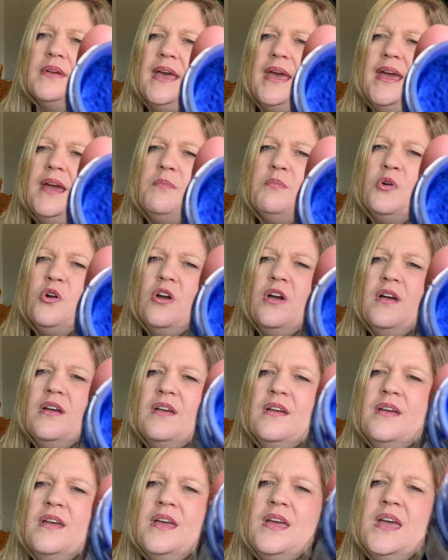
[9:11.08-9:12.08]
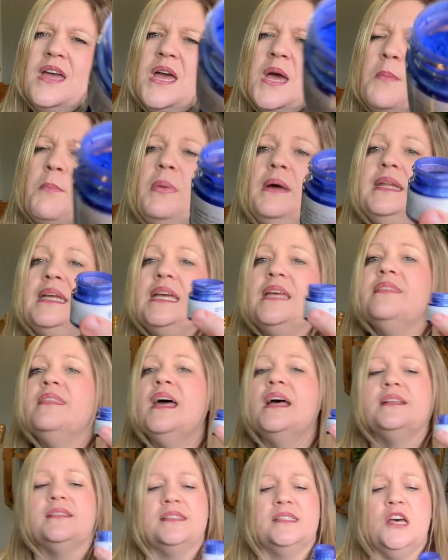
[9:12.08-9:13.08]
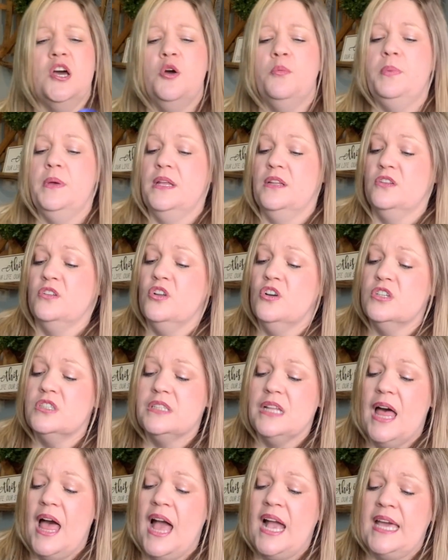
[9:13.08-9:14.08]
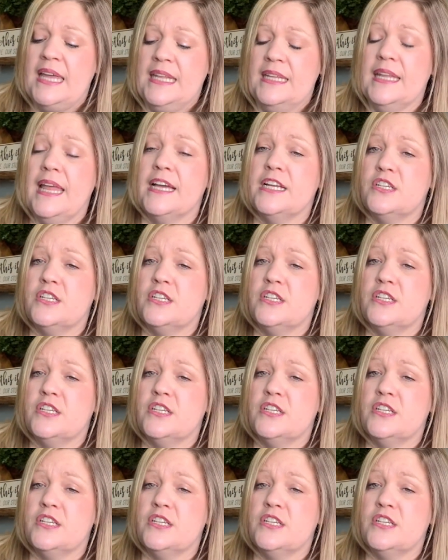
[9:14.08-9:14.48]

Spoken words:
on camera, but in that soap it looked like